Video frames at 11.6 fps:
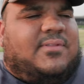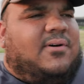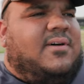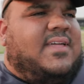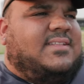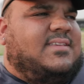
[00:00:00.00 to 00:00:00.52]

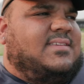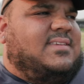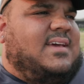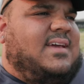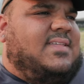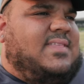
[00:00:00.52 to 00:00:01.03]
All that to
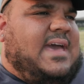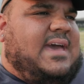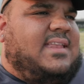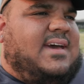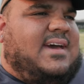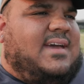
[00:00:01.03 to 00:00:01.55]
say
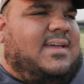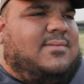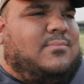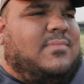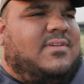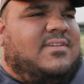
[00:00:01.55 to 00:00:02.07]
that I
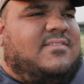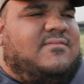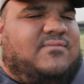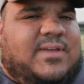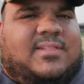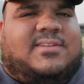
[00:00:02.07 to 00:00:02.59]
am
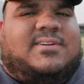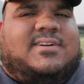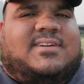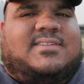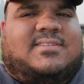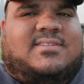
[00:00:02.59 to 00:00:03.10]
feeling
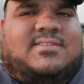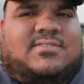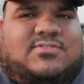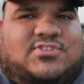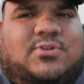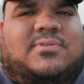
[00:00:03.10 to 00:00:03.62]
good,
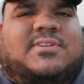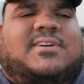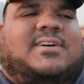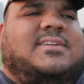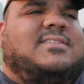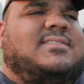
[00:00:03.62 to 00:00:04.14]
doing
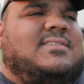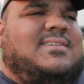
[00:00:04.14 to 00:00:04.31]
good.